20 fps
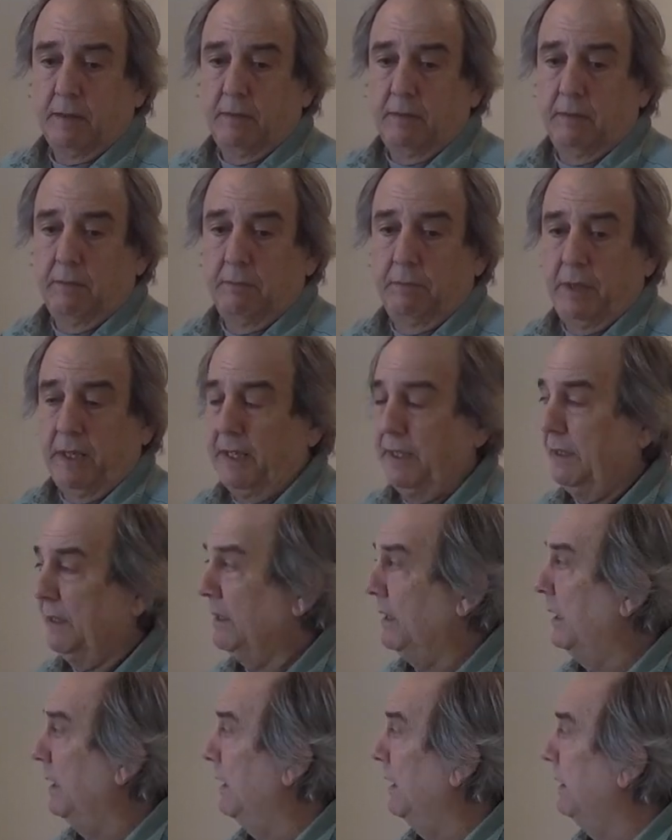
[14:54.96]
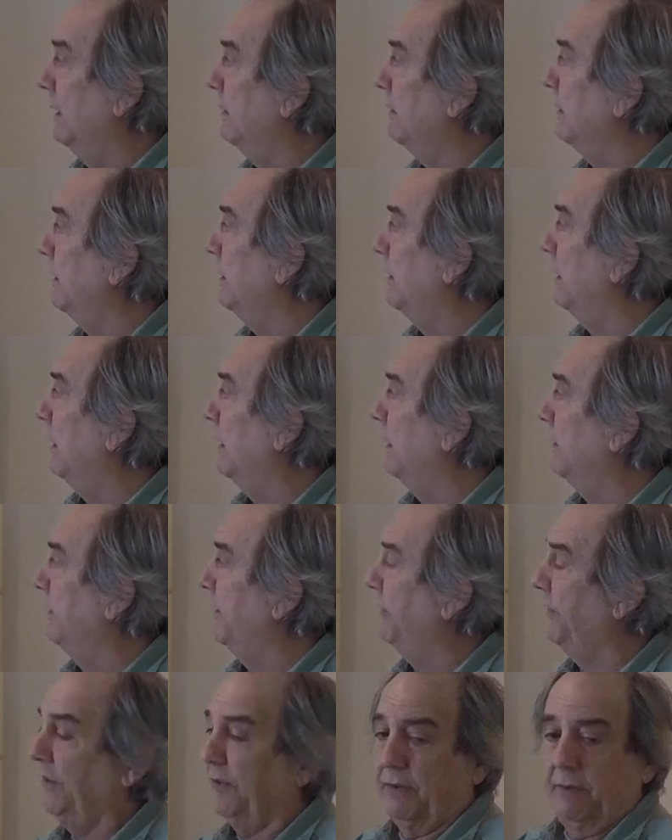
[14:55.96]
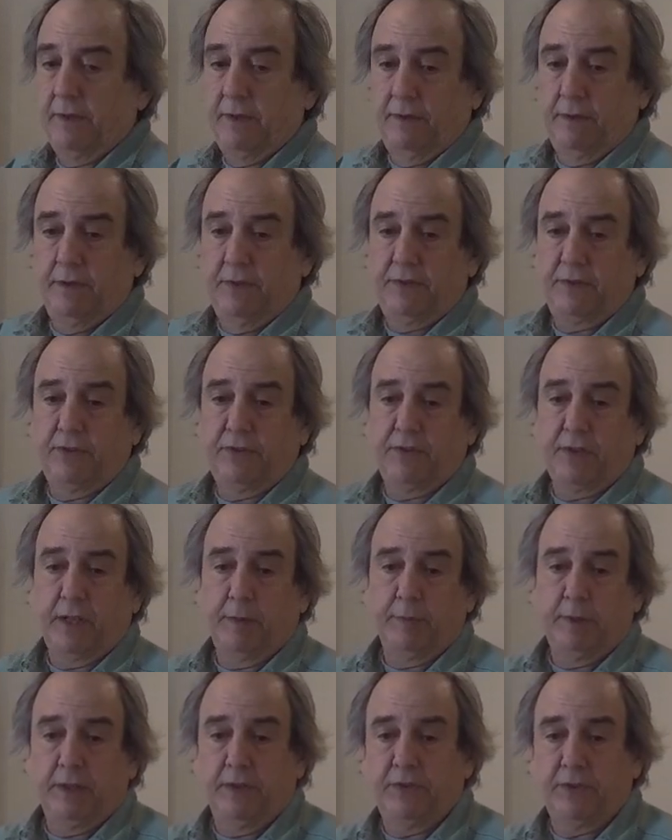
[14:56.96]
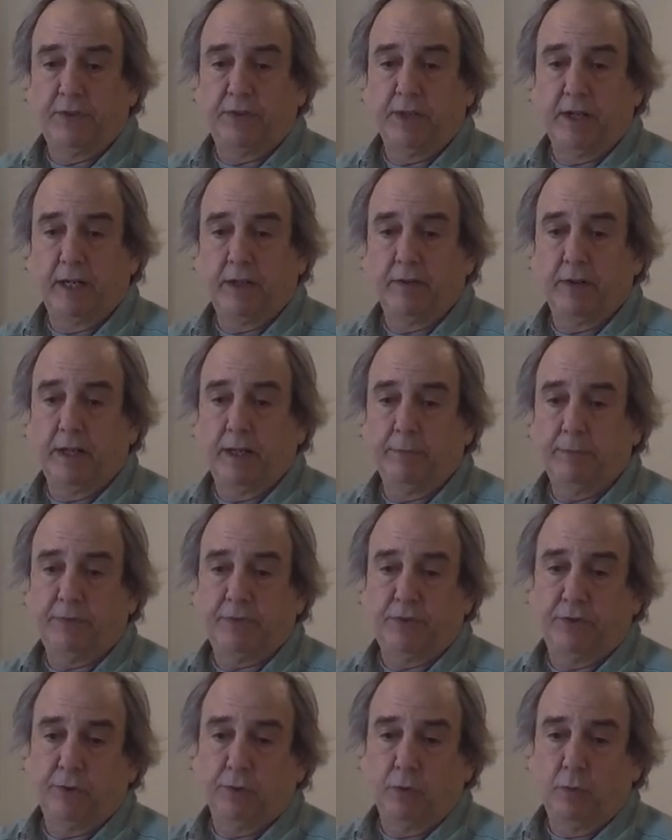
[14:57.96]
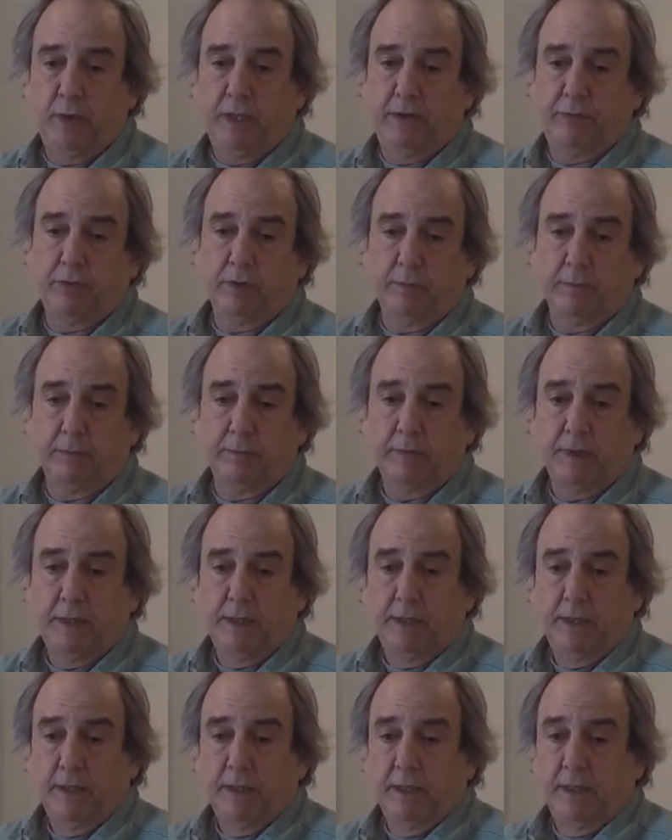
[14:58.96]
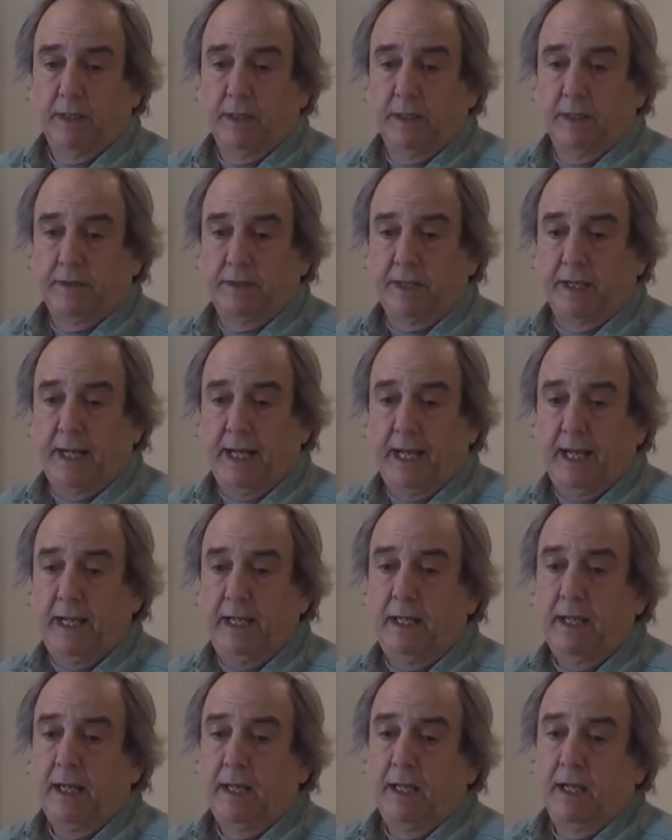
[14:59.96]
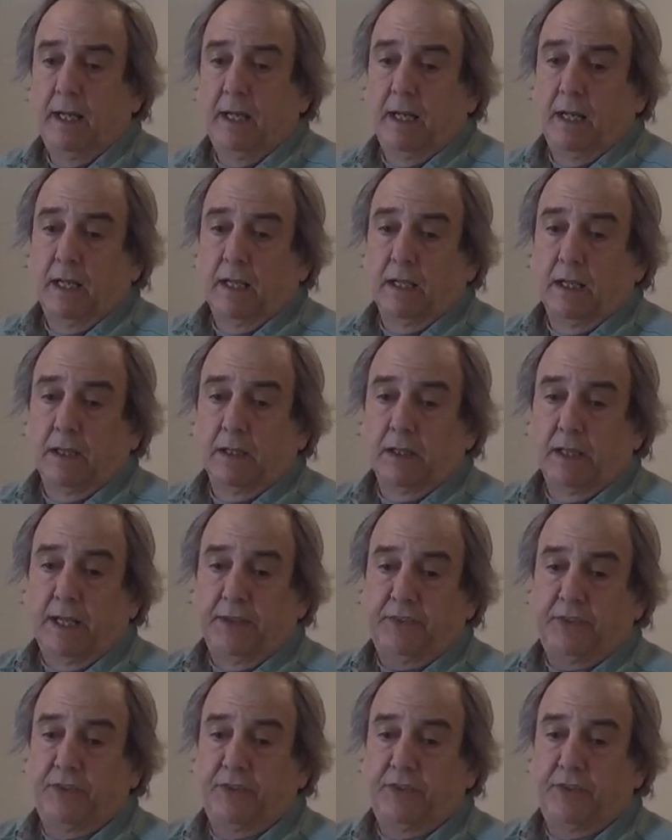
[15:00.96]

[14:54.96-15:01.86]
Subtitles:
but this assignment is a diagram. It's due a week from today. let's